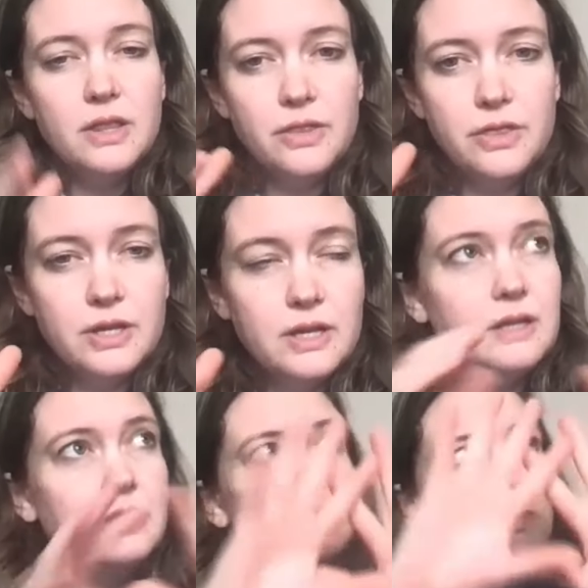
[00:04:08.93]

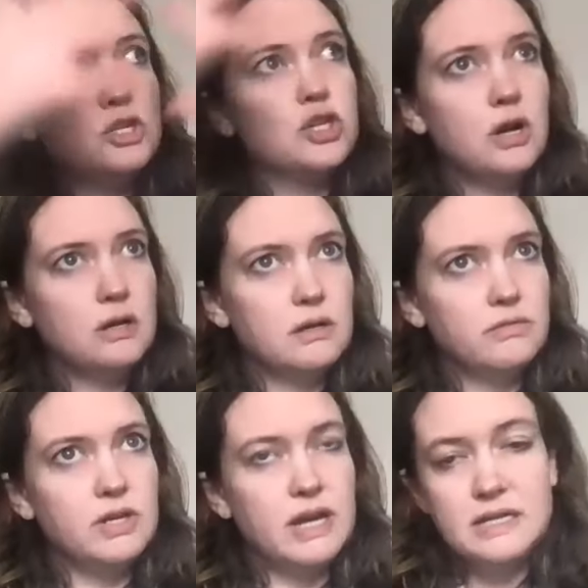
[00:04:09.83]
the the chart
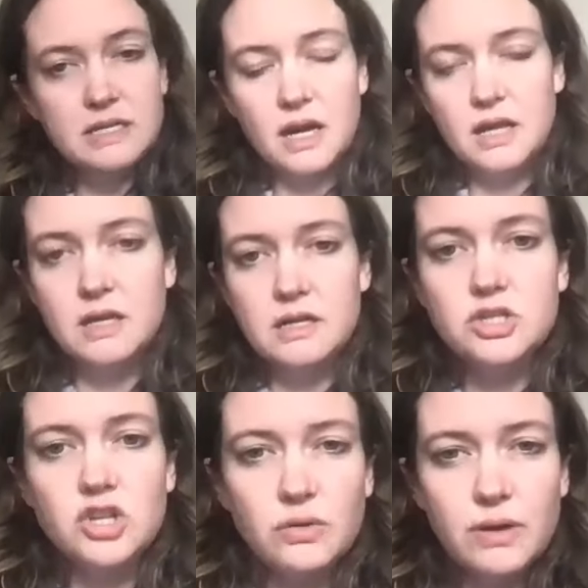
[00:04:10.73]
of the night sky that
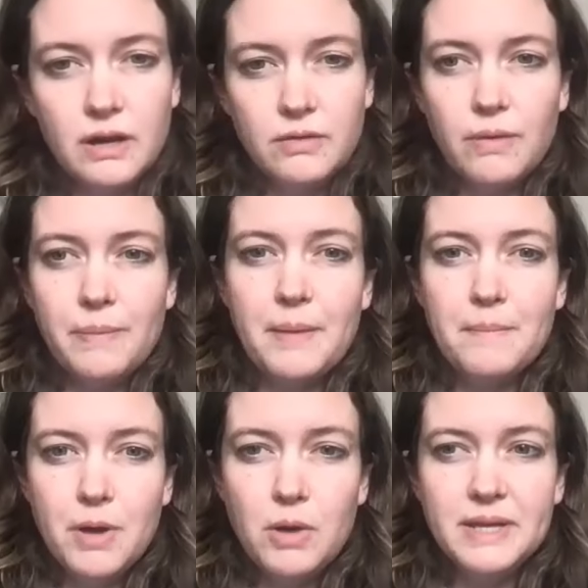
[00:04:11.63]
is generated from that
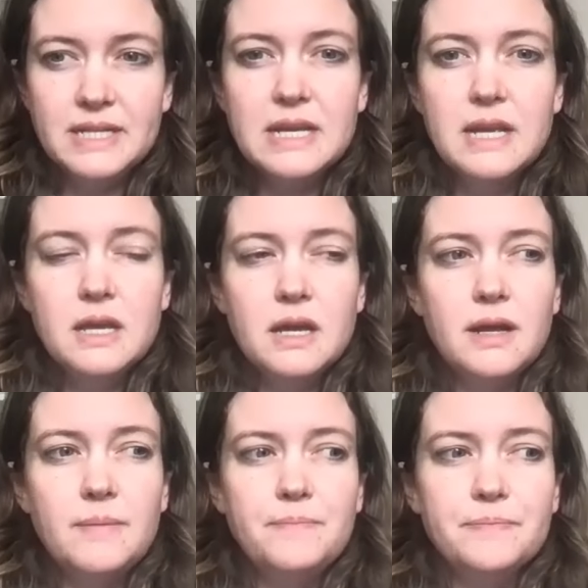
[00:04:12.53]
moment
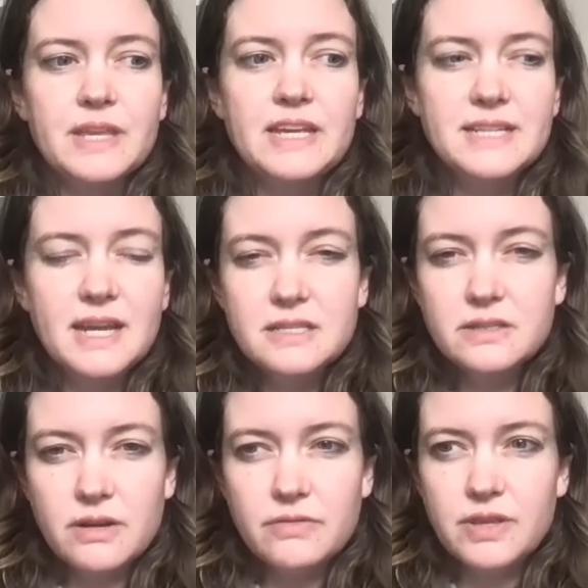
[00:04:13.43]
um, indicates
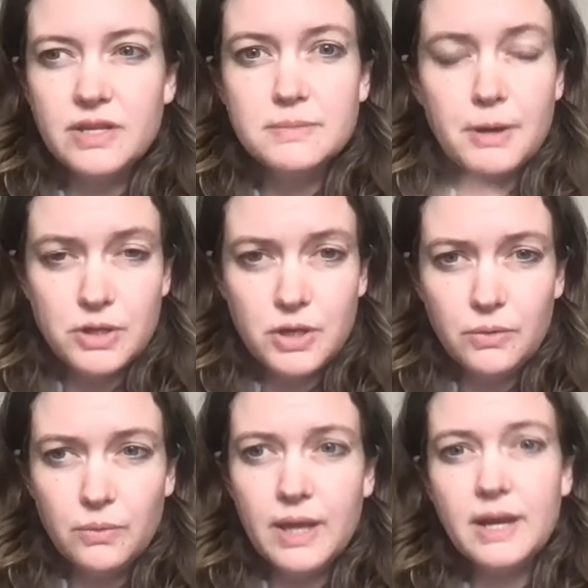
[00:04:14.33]
a lot of things about
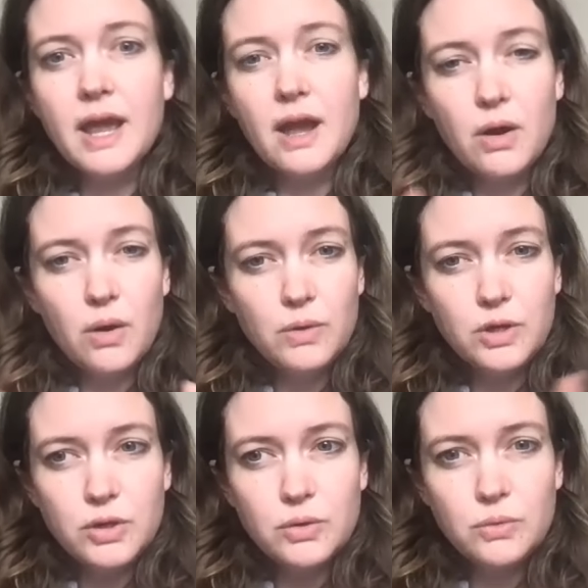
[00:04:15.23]
you and how
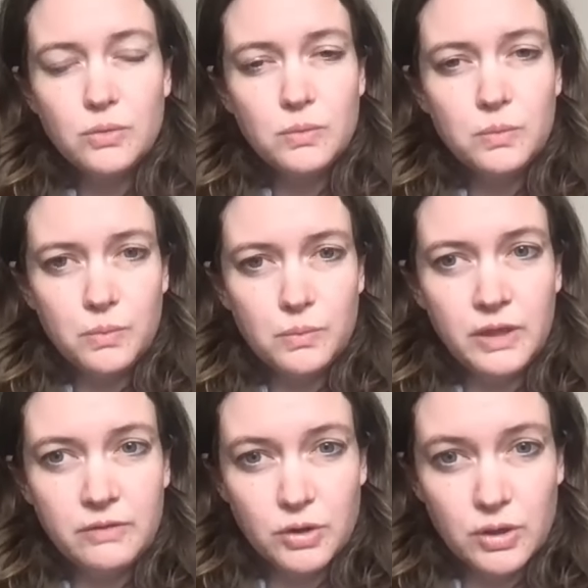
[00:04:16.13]
you
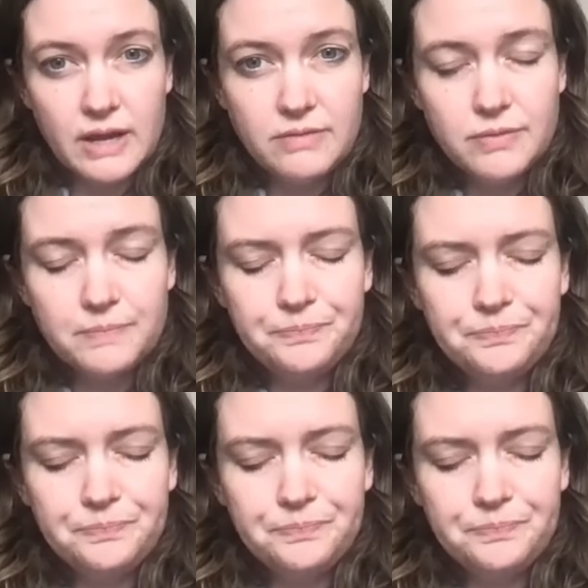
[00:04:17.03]
live your life